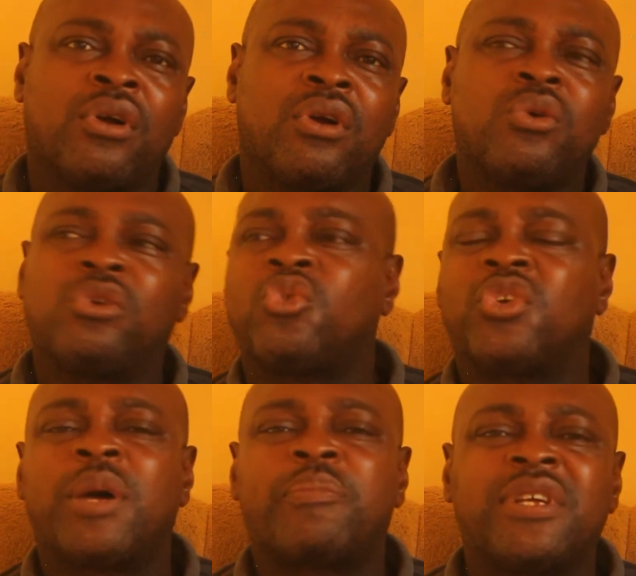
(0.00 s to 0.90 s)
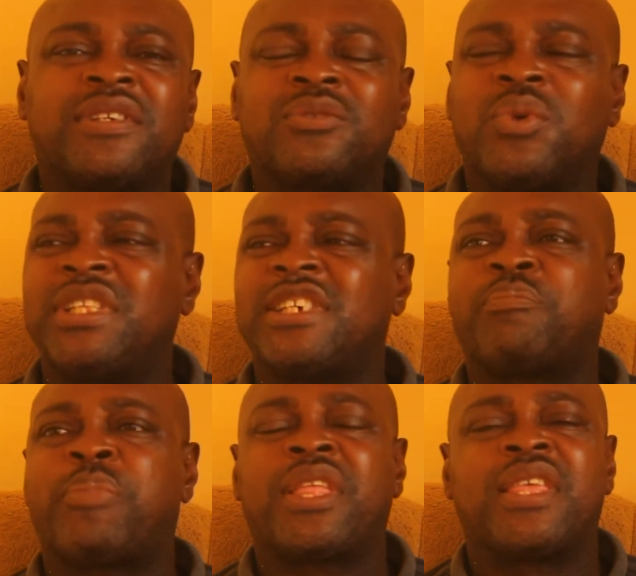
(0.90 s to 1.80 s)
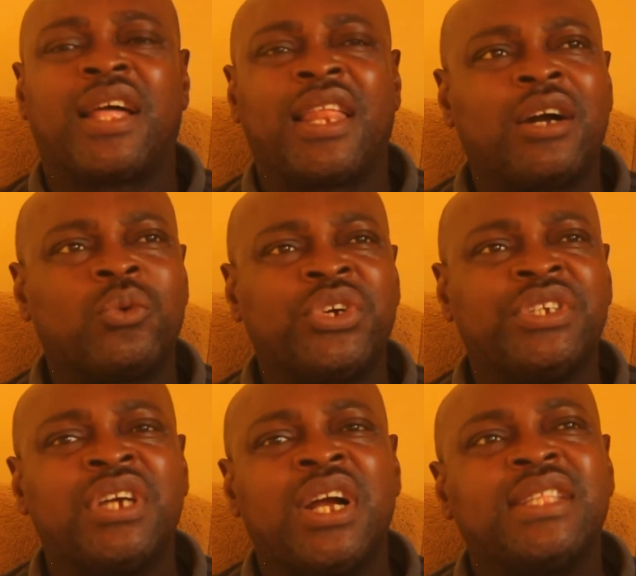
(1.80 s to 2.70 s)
Go to other places, when they speak their language,